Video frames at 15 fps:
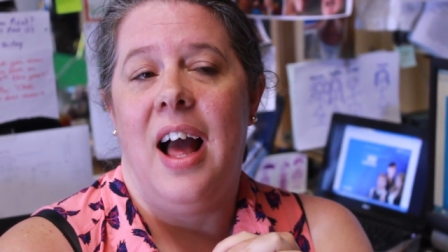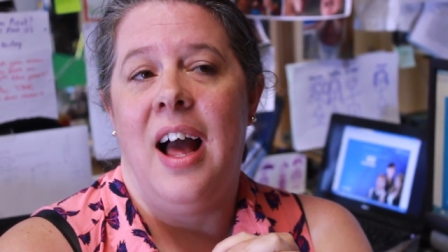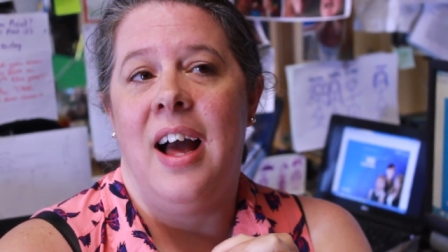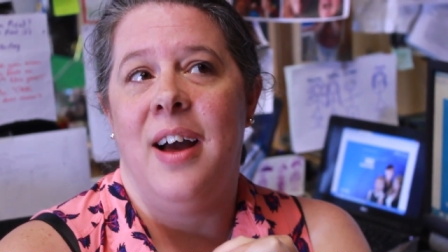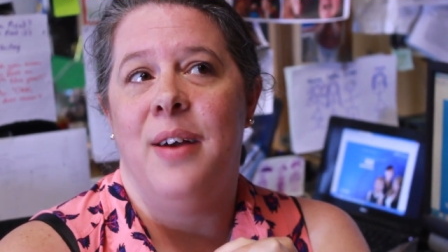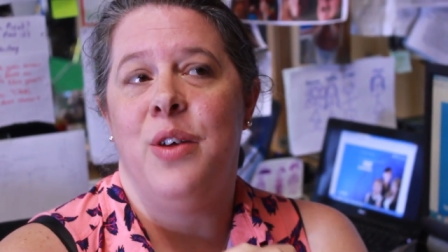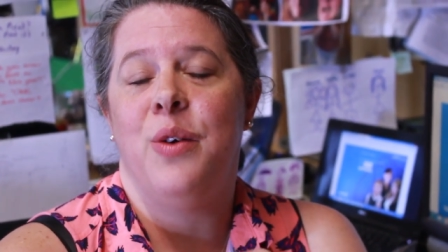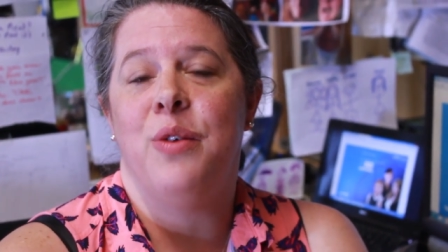
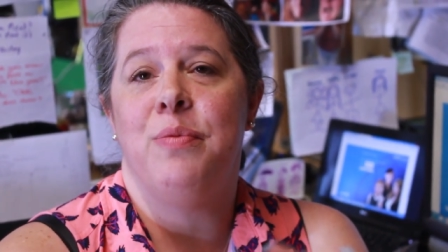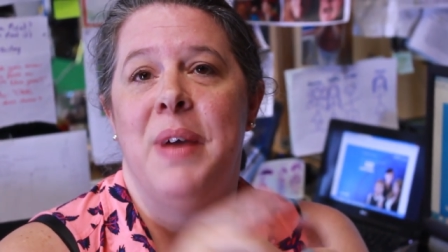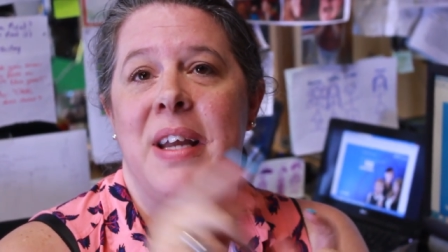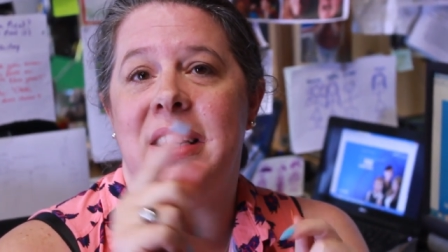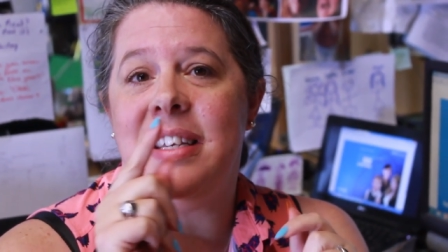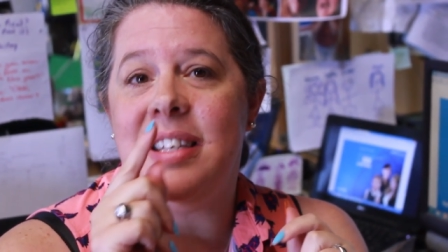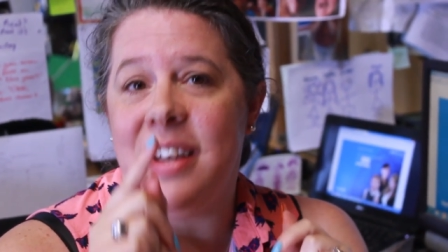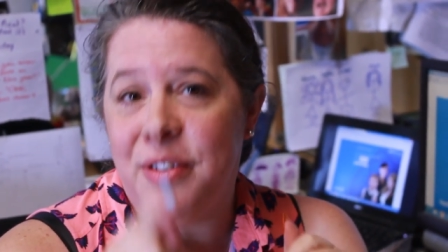Uh, you have
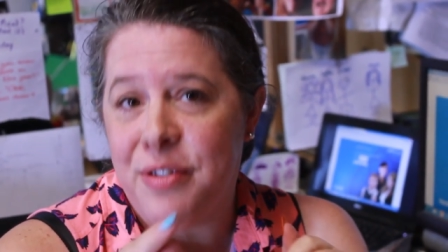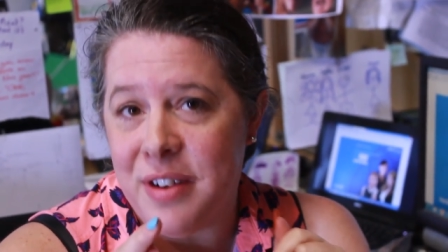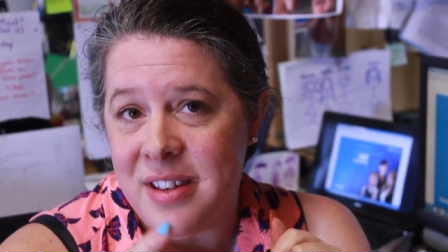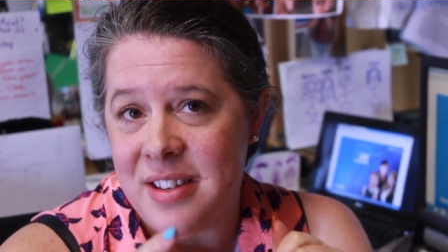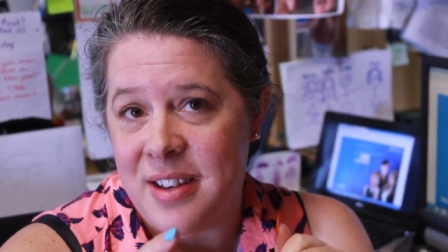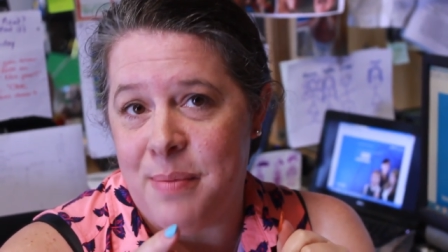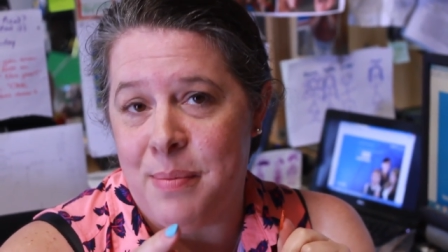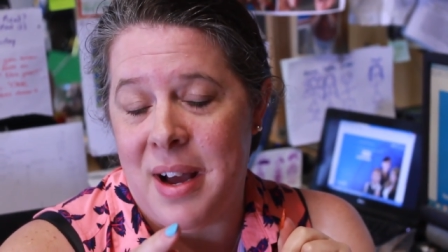made a
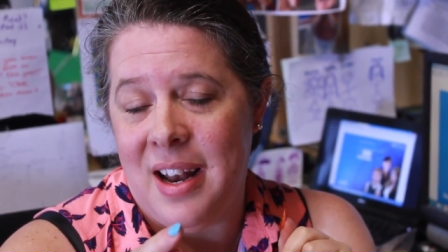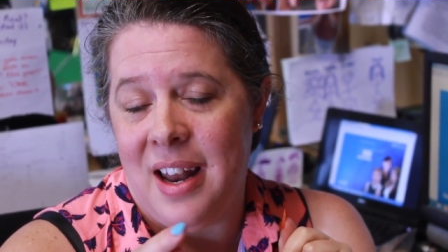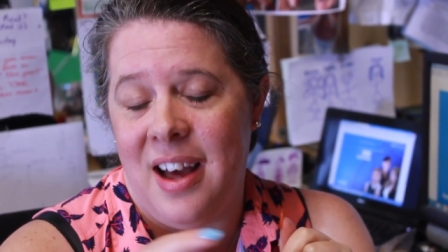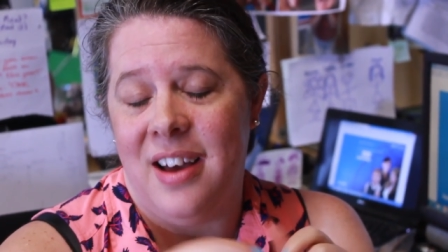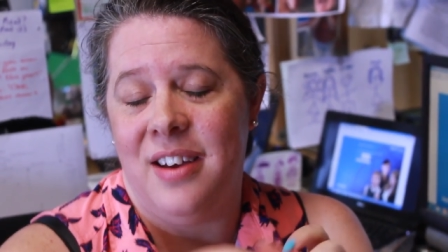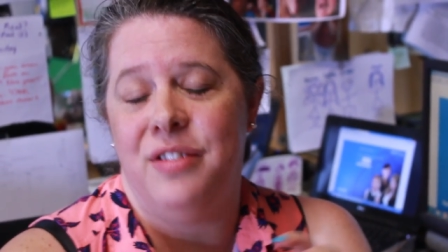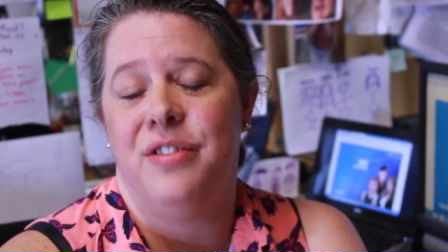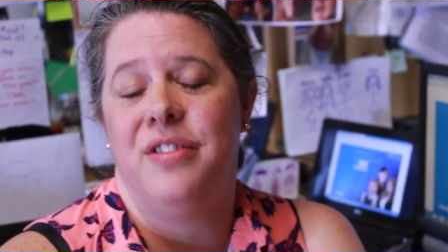difference in my
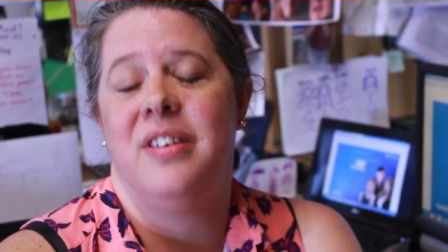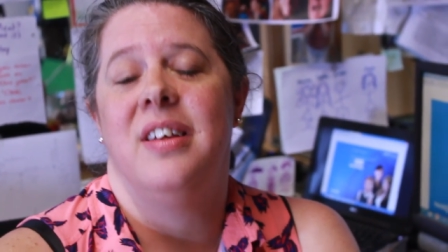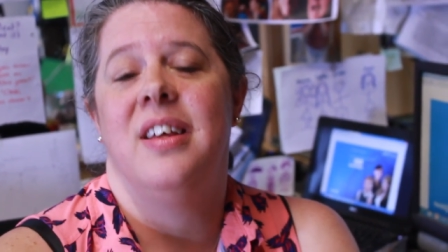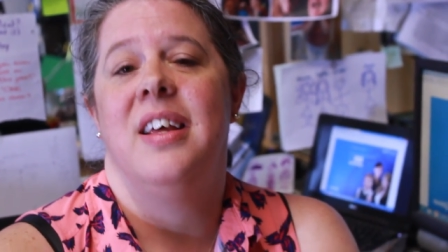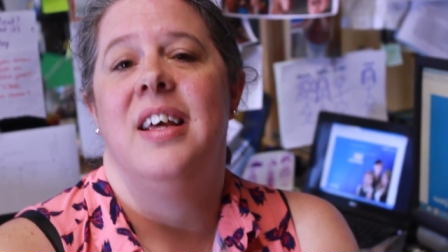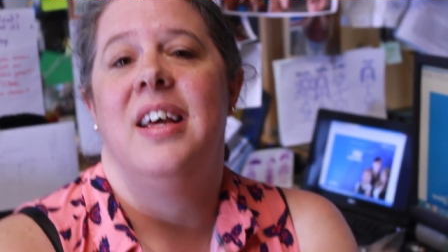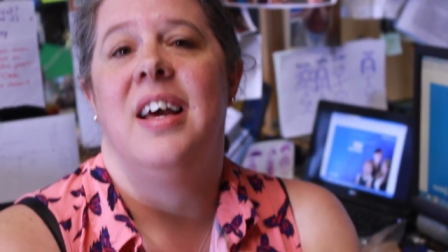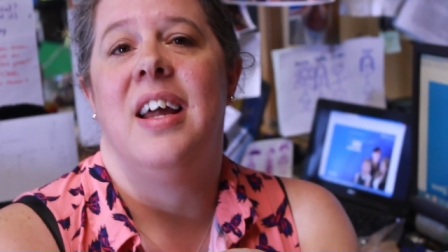life,
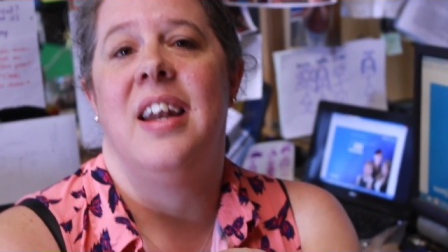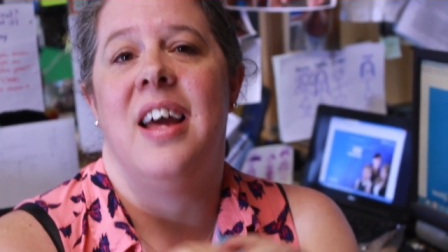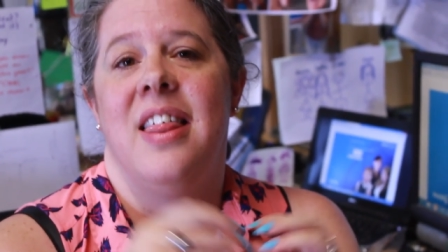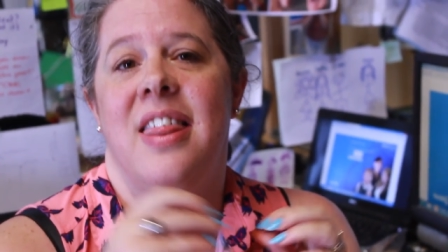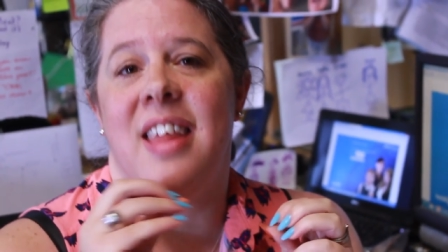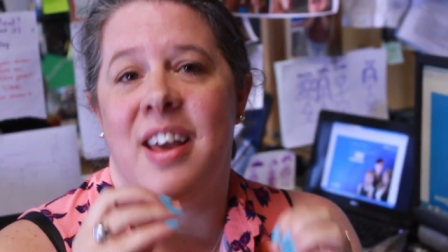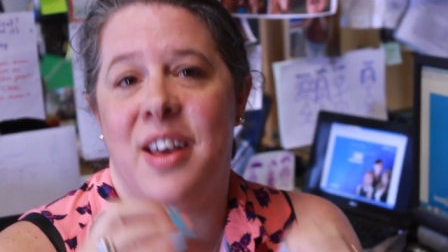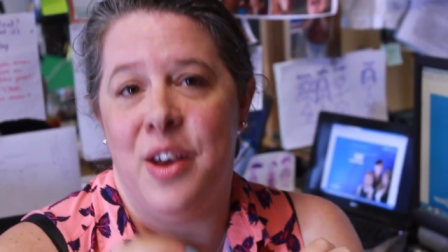and I
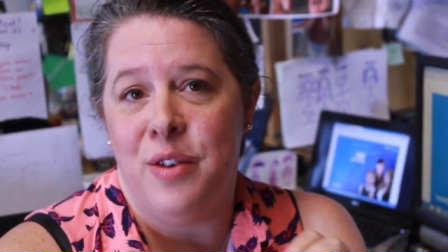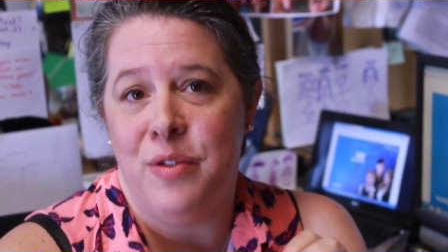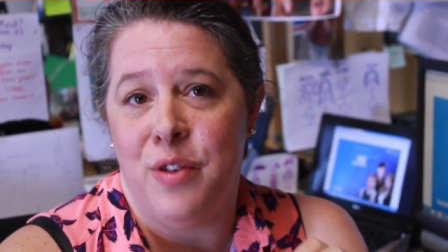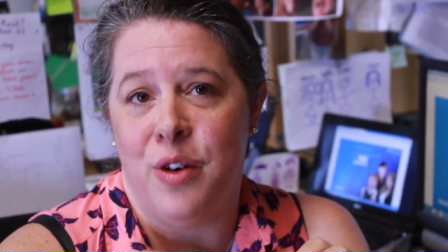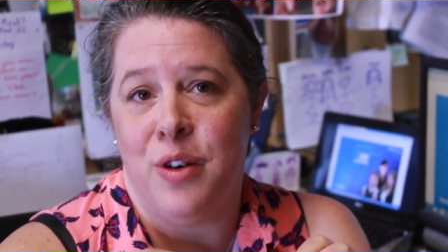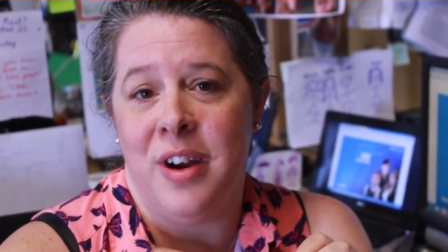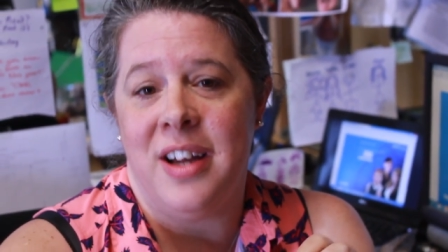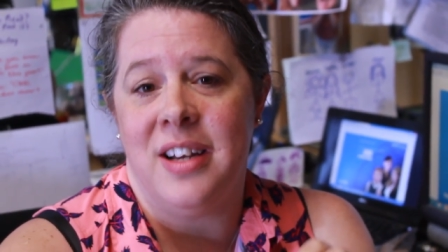thank you
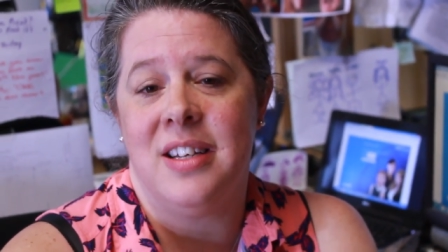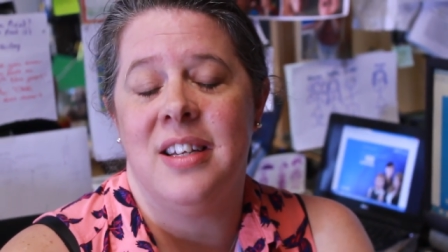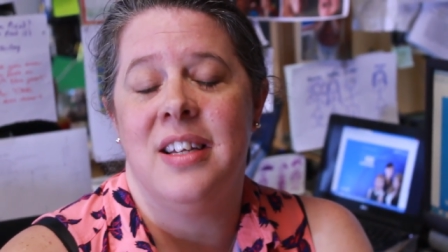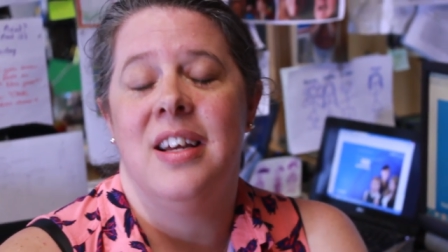for it.